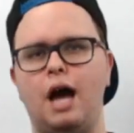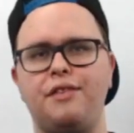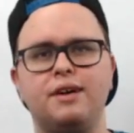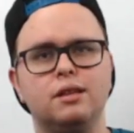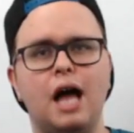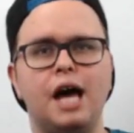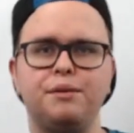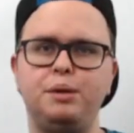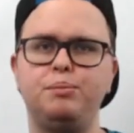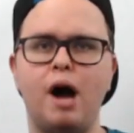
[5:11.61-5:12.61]
I think a lot
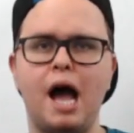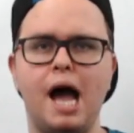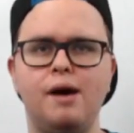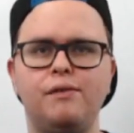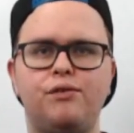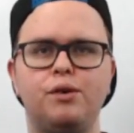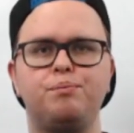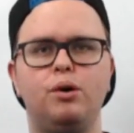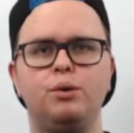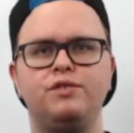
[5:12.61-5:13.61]
of people have
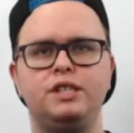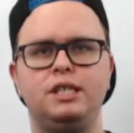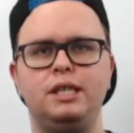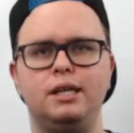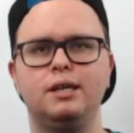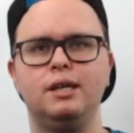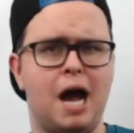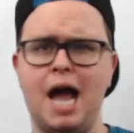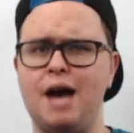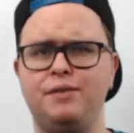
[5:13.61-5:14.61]
football fatigue.
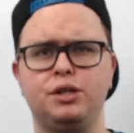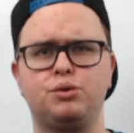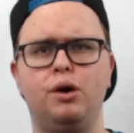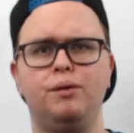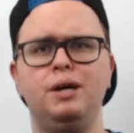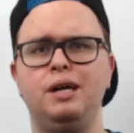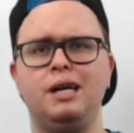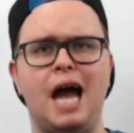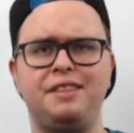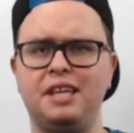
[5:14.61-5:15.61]
I have it as well.
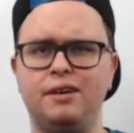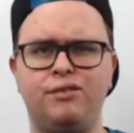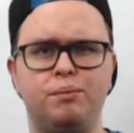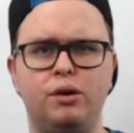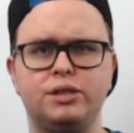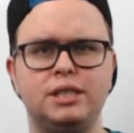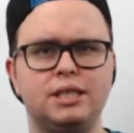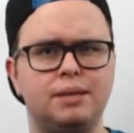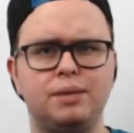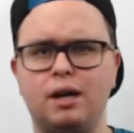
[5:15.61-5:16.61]
At the end of football
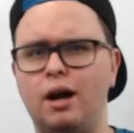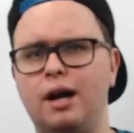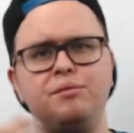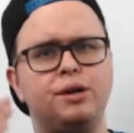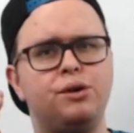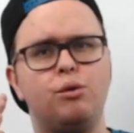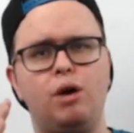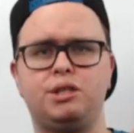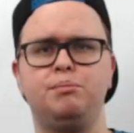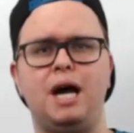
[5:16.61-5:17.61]
season, I'm like, all right, I'm ready to
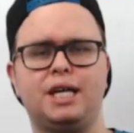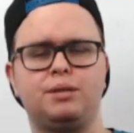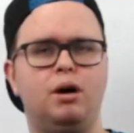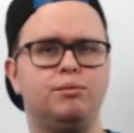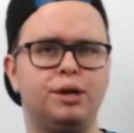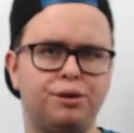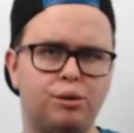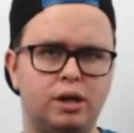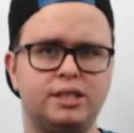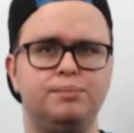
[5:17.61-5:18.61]
watch some basketball. I'm ready to
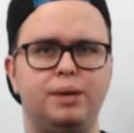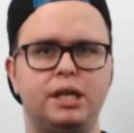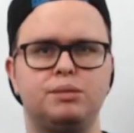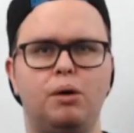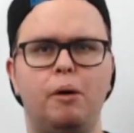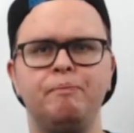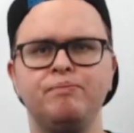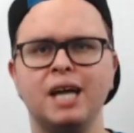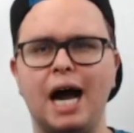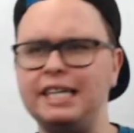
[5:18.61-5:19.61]
watch some baseball.
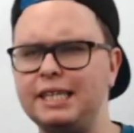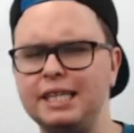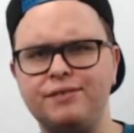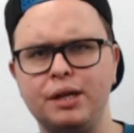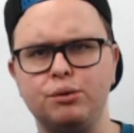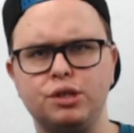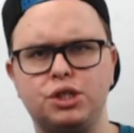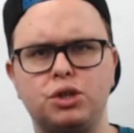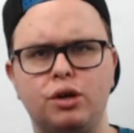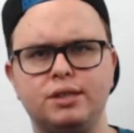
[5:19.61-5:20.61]
I think if they were to
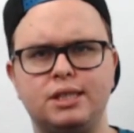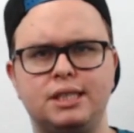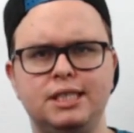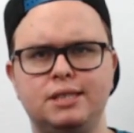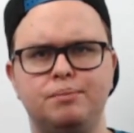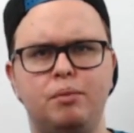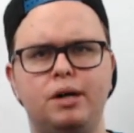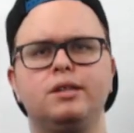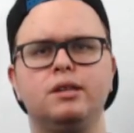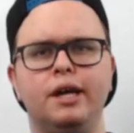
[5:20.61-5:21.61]
start the season a
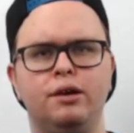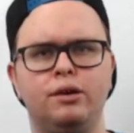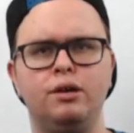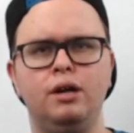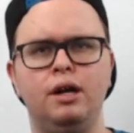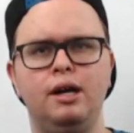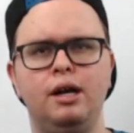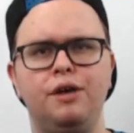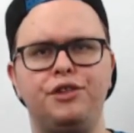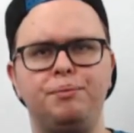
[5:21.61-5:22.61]
month later,
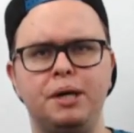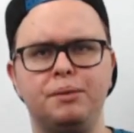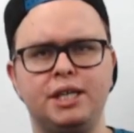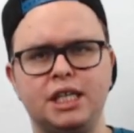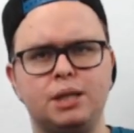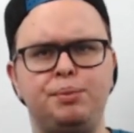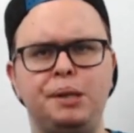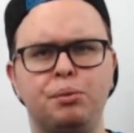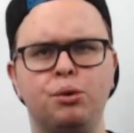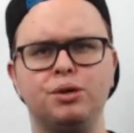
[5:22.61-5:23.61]
they'd be able to get the
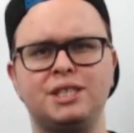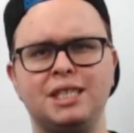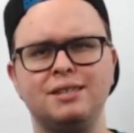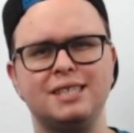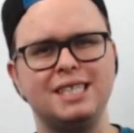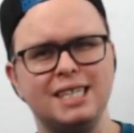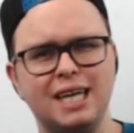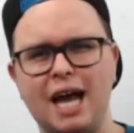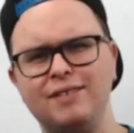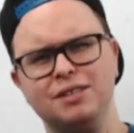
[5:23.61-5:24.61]
people who are sitting there like,
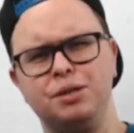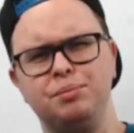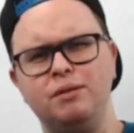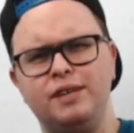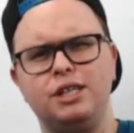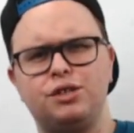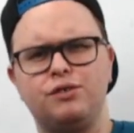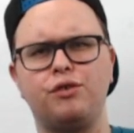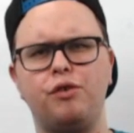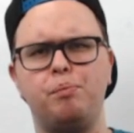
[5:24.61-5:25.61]
I have a little bit of an
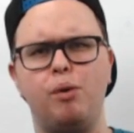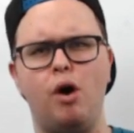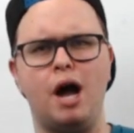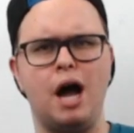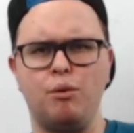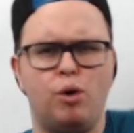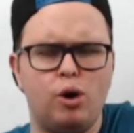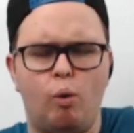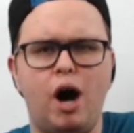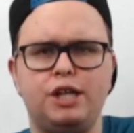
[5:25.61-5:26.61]
interest for football. I want
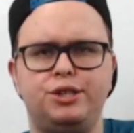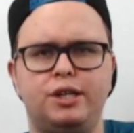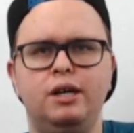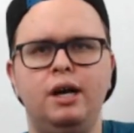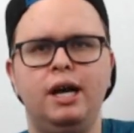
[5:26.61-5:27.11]
to watch it.